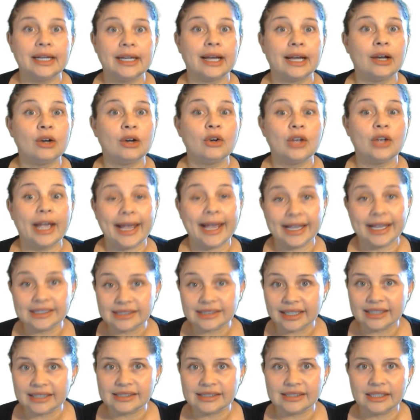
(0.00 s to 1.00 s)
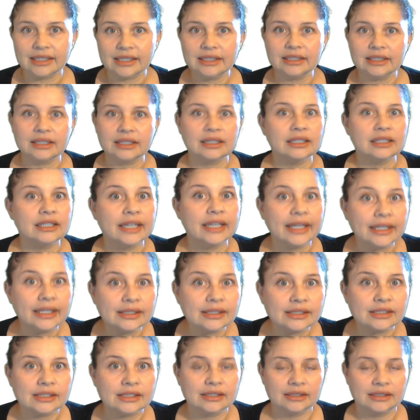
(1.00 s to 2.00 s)
Now, as I said, in the
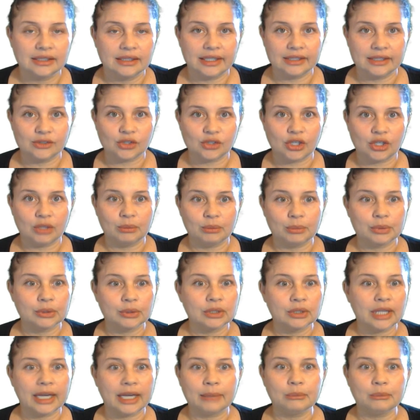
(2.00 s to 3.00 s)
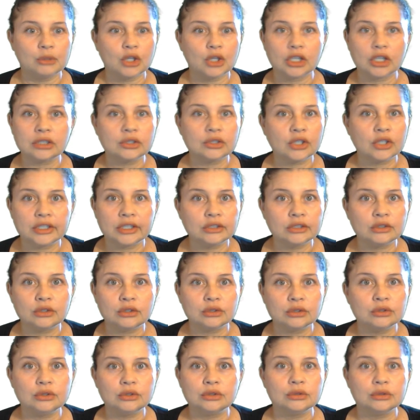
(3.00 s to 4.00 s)
next example, I'm not going
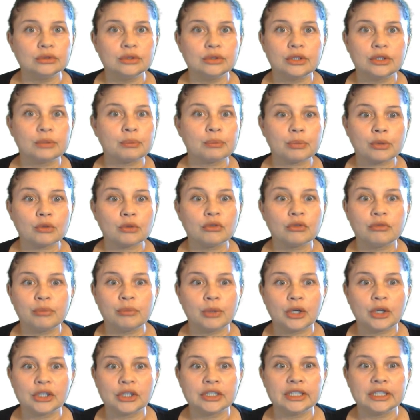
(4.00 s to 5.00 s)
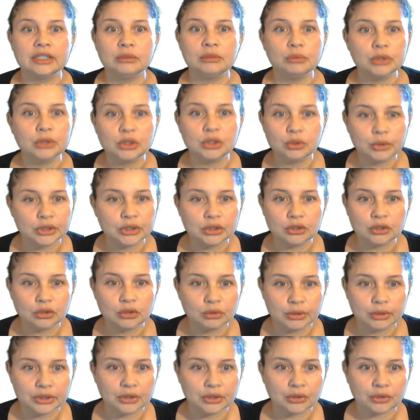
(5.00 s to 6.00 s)
to do the proof part in between
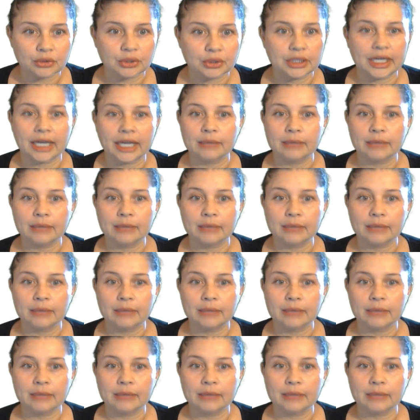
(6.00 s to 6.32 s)
two and three.